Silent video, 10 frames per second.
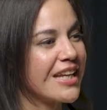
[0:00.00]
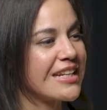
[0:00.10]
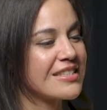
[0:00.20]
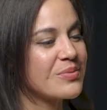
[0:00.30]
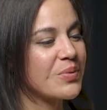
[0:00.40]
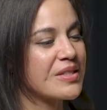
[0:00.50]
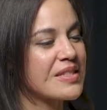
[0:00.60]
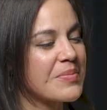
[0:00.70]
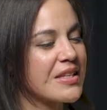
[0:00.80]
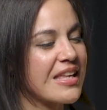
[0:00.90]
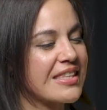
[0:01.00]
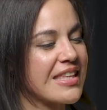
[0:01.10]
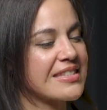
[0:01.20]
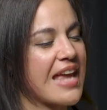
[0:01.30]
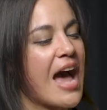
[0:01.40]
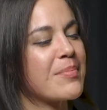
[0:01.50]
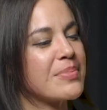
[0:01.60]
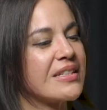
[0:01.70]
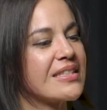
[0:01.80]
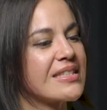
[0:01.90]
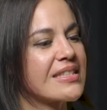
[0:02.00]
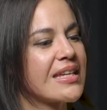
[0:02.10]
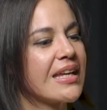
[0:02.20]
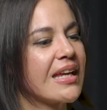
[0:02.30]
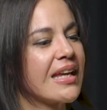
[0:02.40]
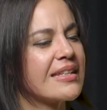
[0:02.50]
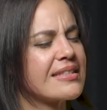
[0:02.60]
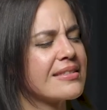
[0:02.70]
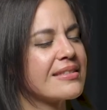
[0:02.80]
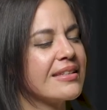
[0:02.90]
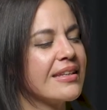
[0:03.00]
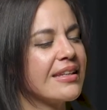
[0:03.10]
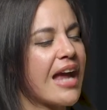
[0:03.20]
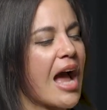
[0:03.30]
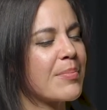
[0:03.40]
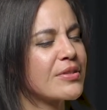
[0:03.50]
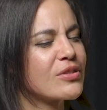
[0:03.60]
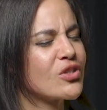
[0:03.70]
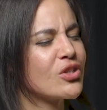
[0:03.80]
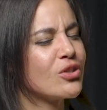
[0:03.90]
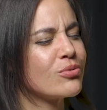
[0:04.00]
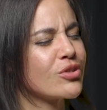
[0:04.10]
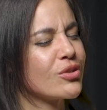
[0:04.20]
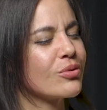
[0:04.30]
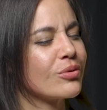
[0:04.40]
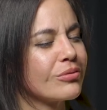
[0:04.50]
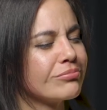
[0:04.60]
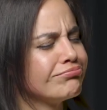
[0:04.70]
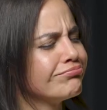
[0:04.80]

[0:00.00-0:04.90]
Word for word: And when something like this happens, it happens to you too.